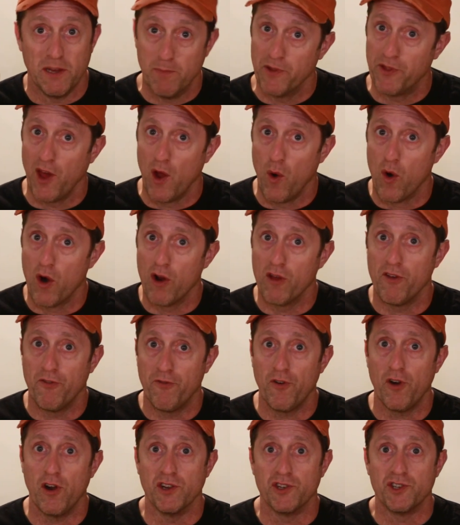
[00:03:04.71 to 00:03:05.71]
but they were the
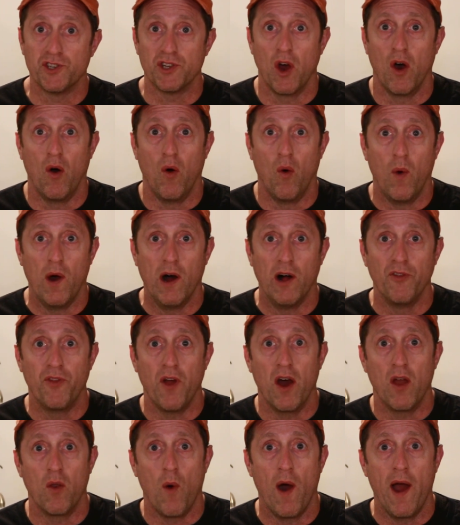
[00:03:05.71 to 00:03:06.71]
first, so well
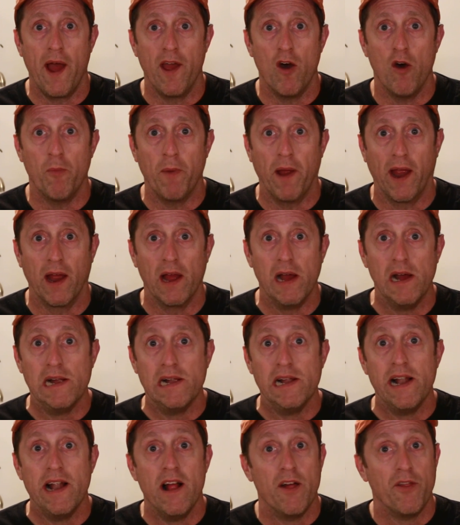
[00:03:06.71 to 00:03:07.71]
done, Wyoming.
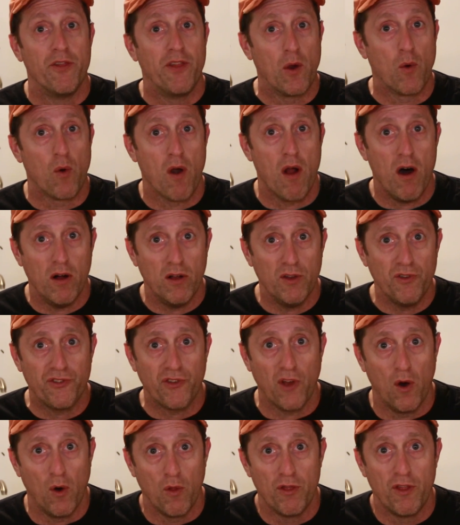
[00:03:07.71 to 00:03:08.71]
They were
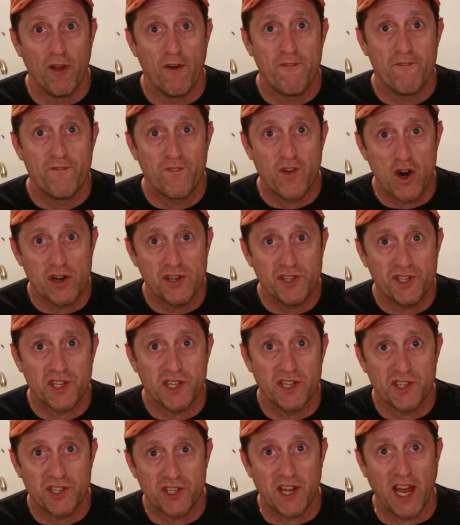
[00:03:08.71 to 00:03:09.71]
also the
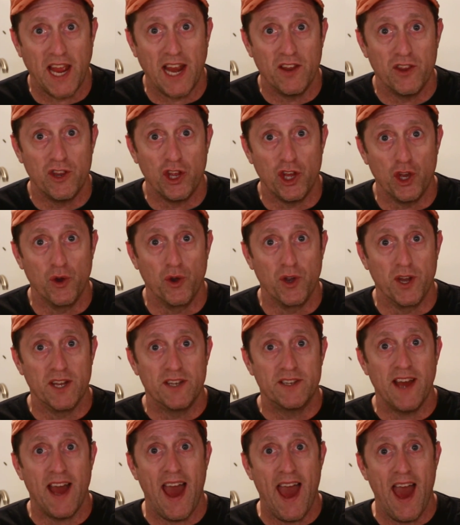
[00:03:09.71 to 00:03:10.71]
first state in the Union
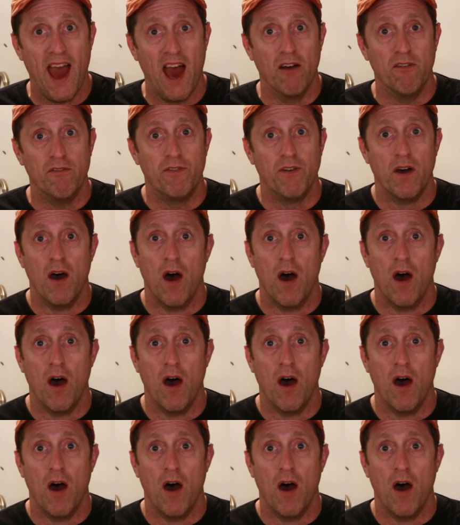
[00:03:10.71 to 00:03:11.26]
to have